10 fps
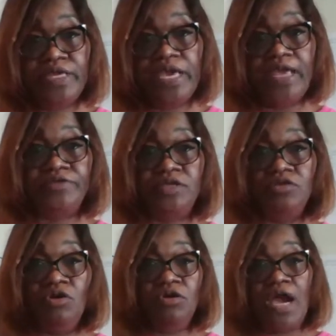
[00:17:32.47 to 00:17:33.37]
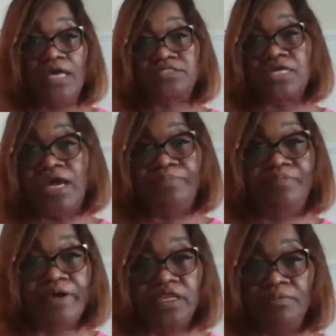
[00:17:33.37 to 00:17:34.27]
And God started
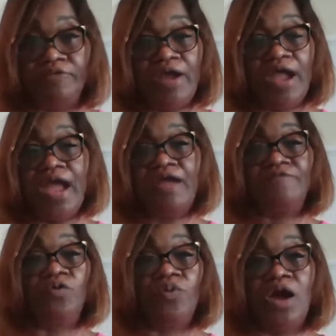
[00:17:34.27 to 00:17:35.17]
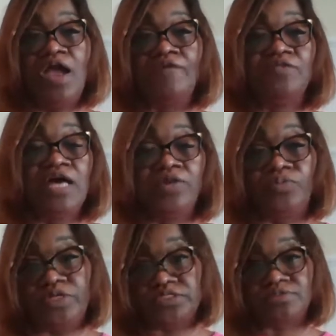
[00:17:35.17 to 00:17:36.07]
bringing them around. I have a lot
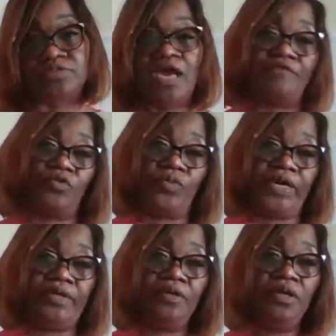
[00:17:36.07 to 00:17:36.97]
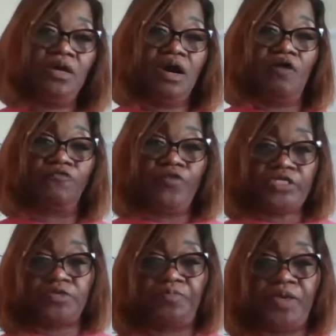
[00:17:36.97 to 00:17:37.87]
of wisdom, so I have a way of
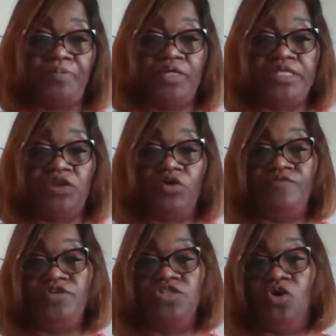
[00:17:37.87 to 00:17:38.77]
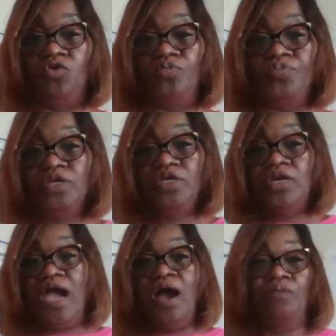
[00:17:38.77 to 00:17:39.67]
reaching people, and they don't even know
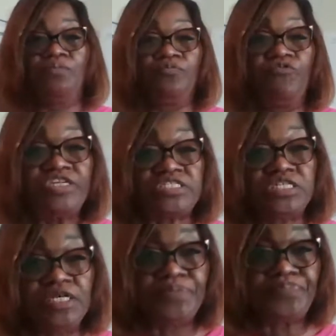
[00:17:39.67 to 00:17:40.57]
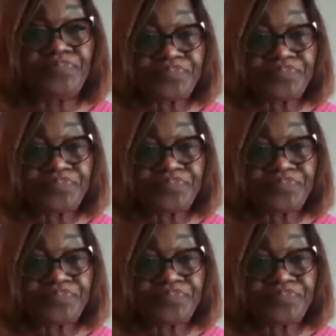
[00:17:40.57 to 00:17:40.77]
I'm reaching them.